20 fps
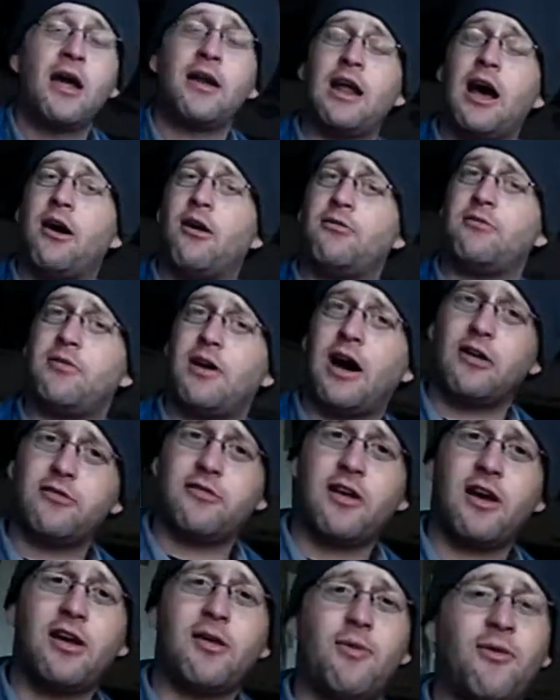Now, I'll
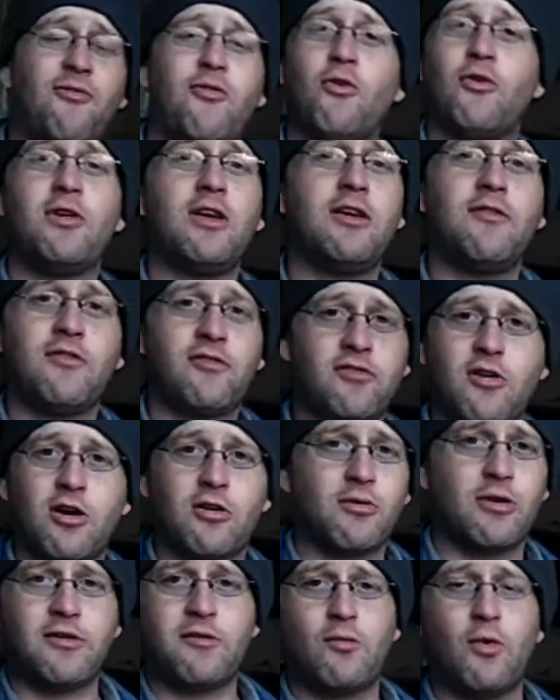tell you, before you even
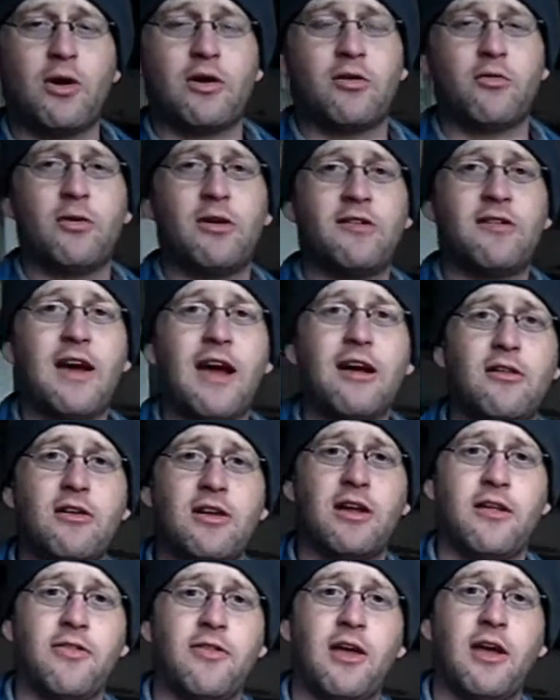start wanting to recycle
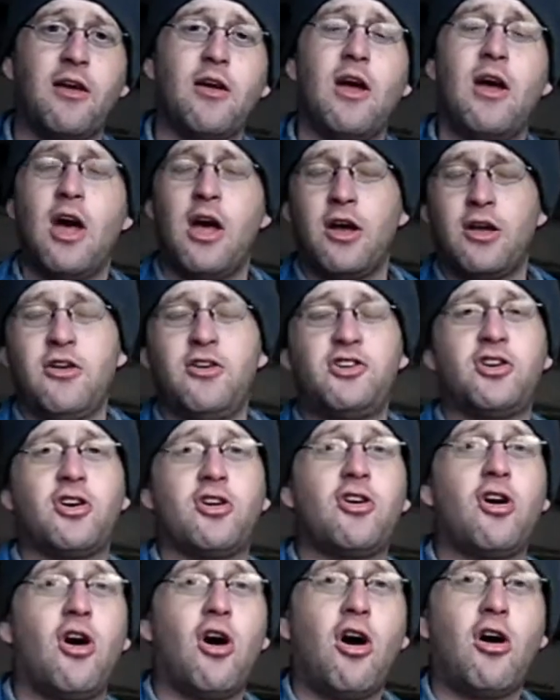anything, you
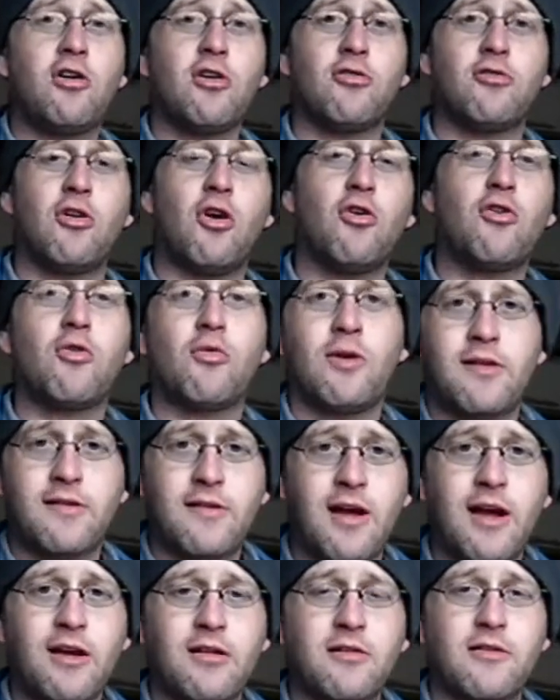should call your local
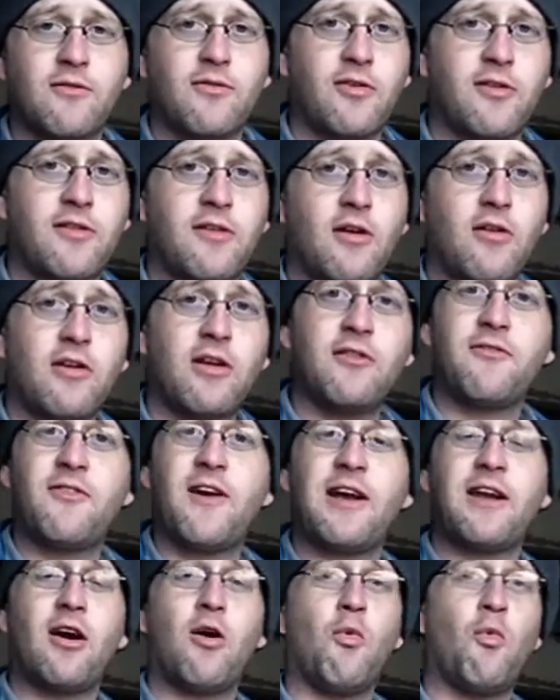recycling facility and
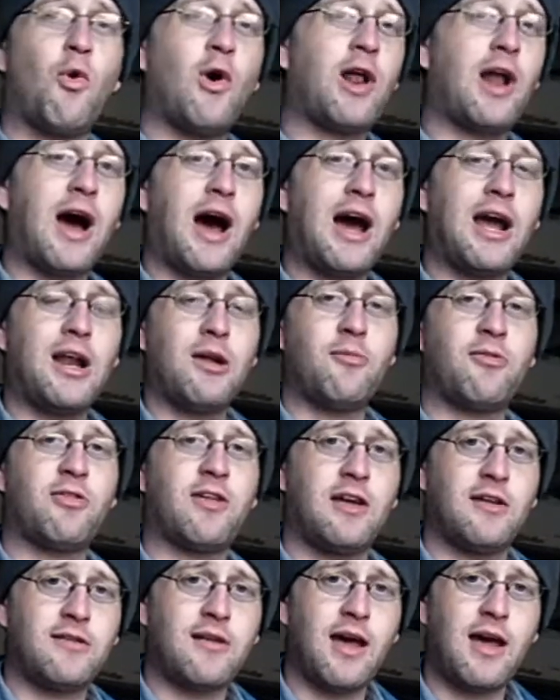find out what items
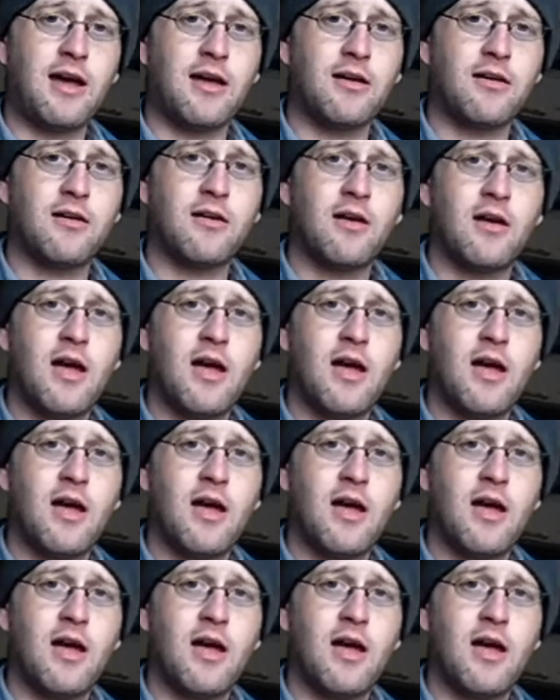they take